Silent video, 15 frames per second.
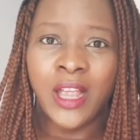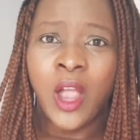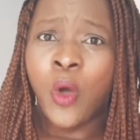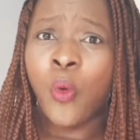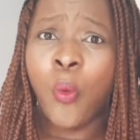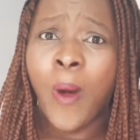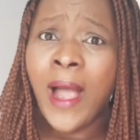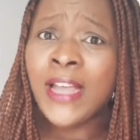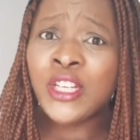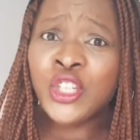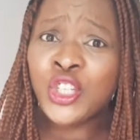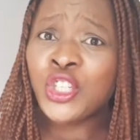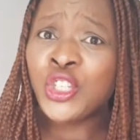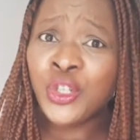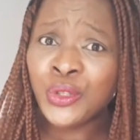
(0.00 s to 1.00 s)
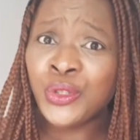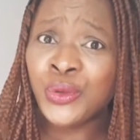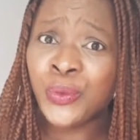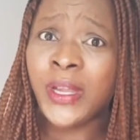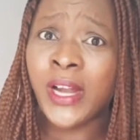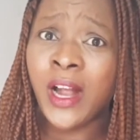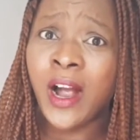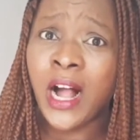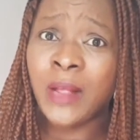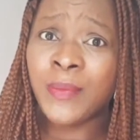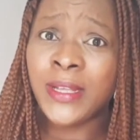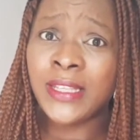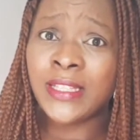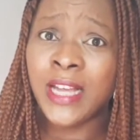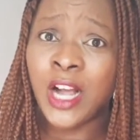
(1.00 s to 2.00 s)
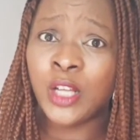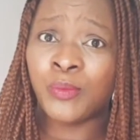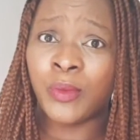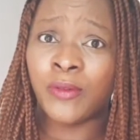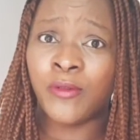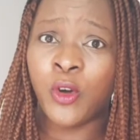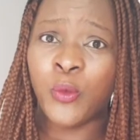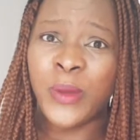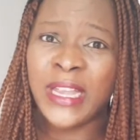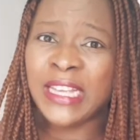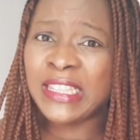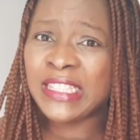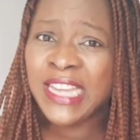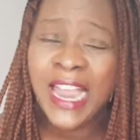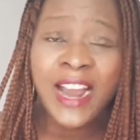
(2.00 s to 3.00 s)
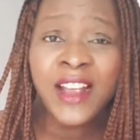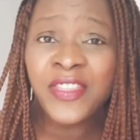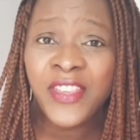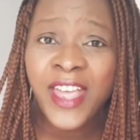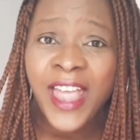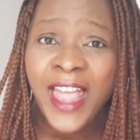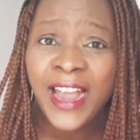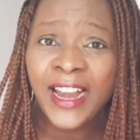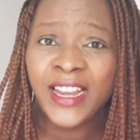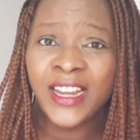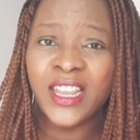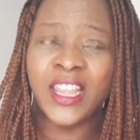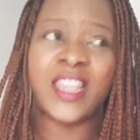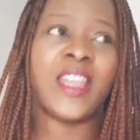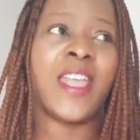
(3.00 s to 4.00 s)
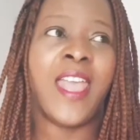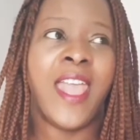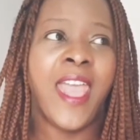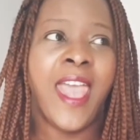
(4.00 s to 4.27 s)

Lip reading: why should we calm it down before we attack the acne,